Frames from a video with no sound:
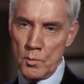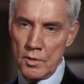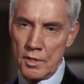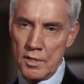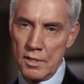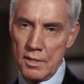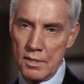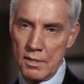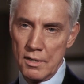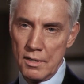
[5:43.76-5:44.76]
Wendell tells
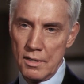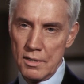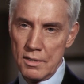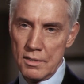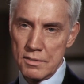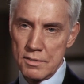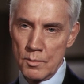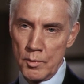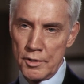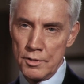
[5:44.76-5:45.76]
Bobby he shouldn't be
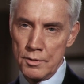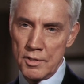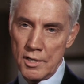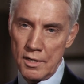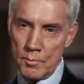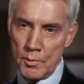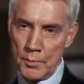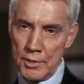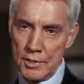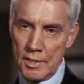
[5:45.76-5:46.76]
concerned because he got his
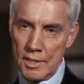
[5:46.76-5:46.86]
money.